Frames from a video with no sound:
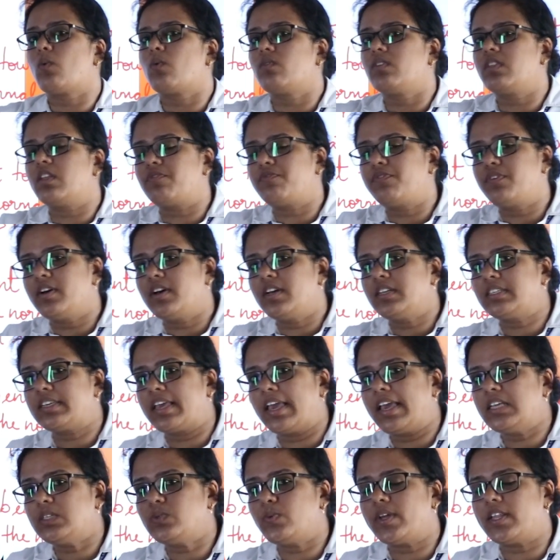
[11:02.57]
In the first
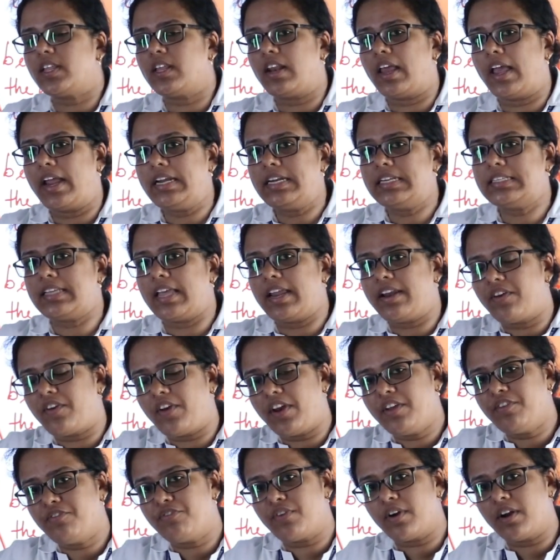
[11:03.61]
case where the light is
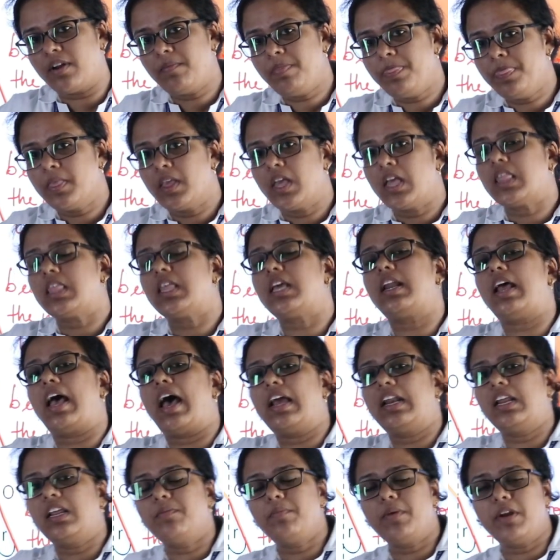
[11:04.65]
entering from the
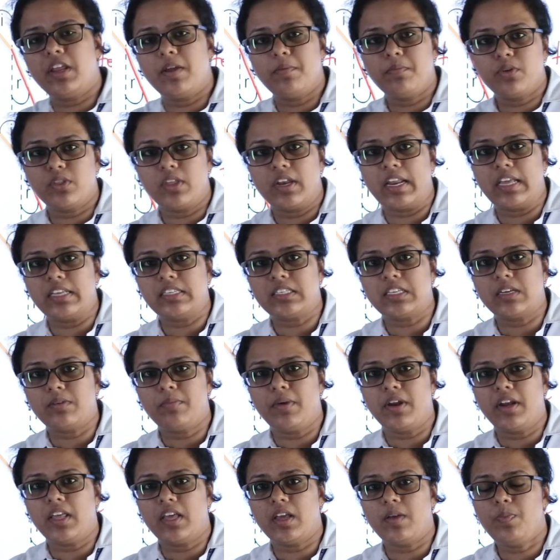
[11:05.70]
rarer medium to the denser
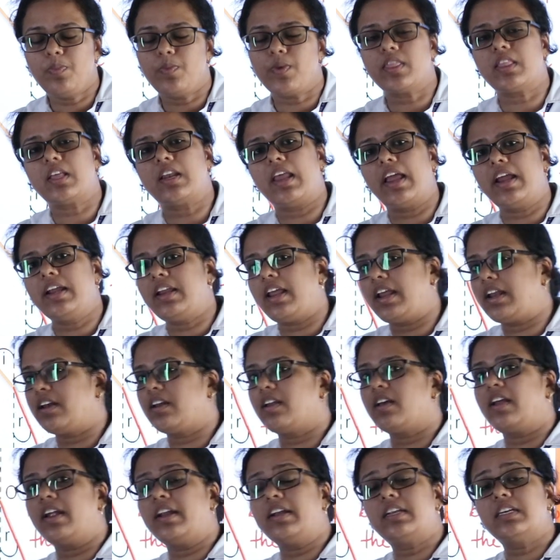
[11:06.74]
medium, when the light uh,
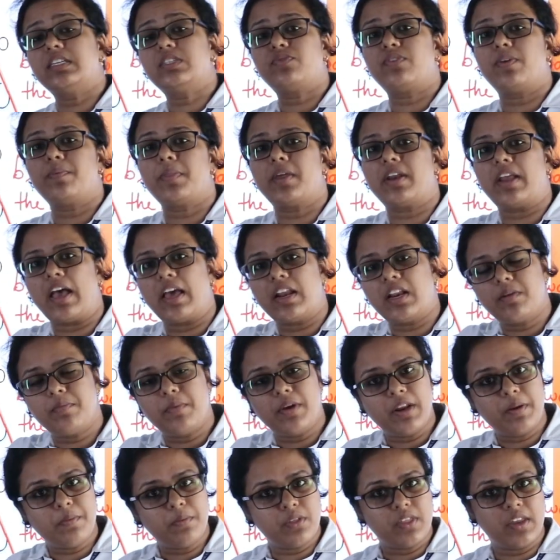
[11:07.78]
enters from the rarer
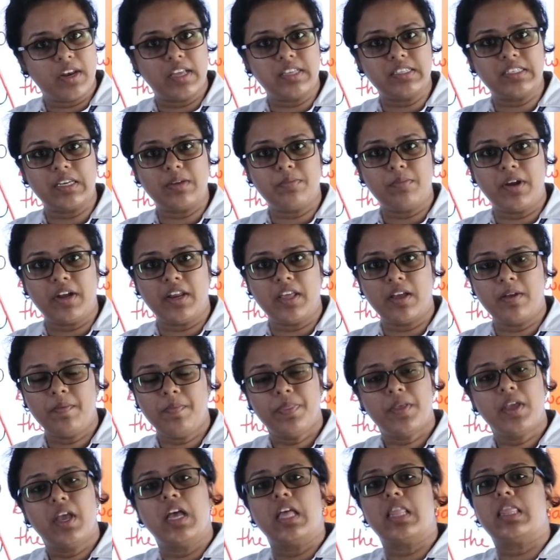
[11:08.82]
medium to the denser medium,
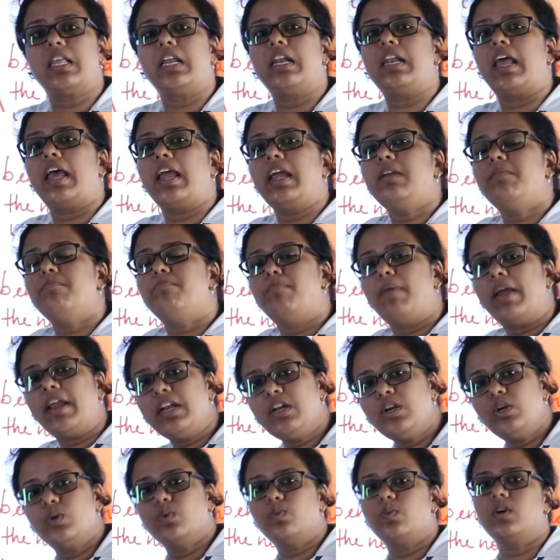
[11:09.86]
the light
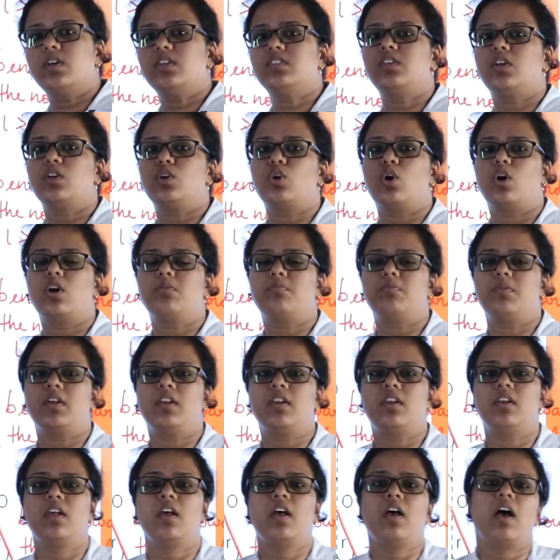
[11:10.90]
bent towards the
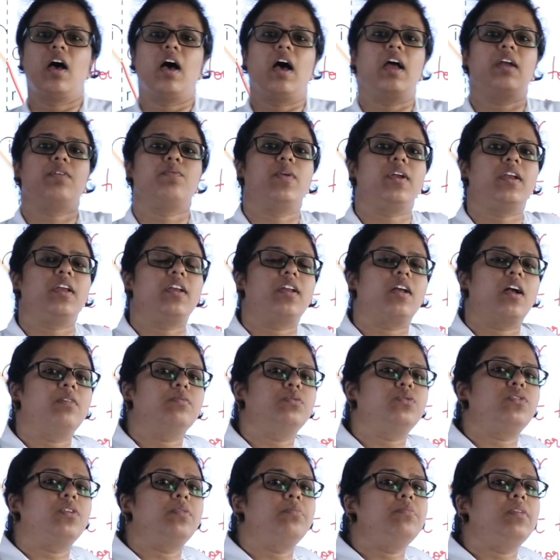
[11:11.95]
normal and when it comes
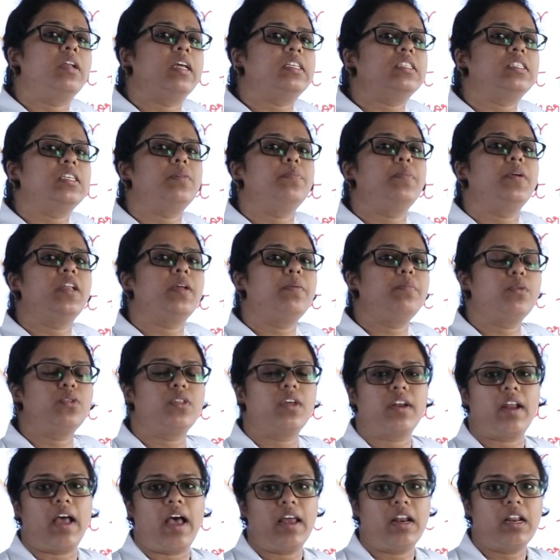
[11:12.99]
from denser medium to
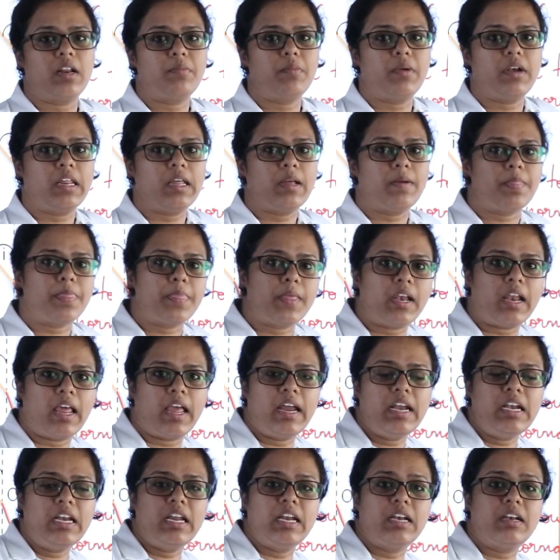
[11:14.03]
the rarer medium the
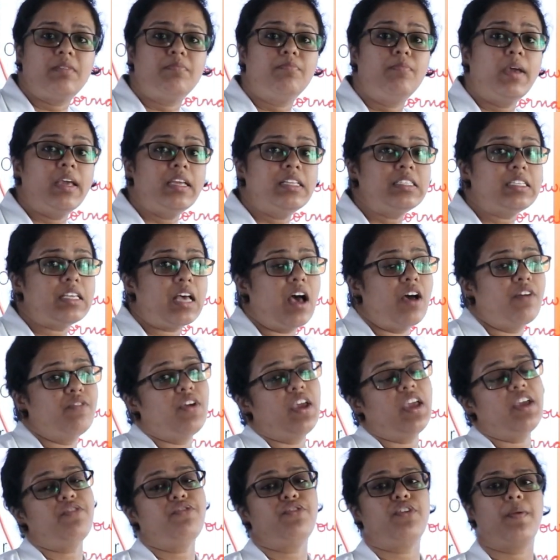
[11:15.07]
light it bends
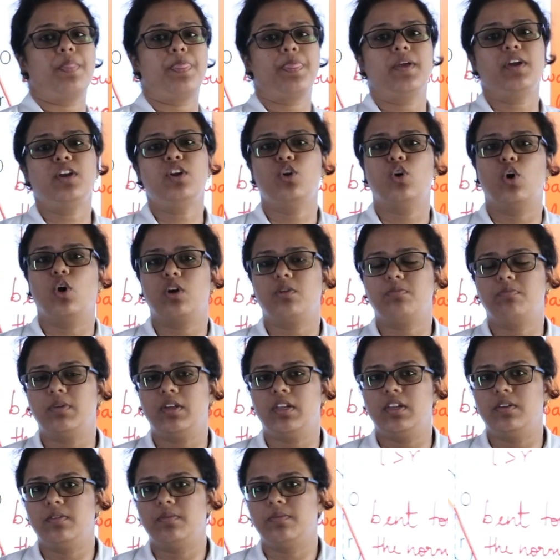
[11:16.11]
away from the normal.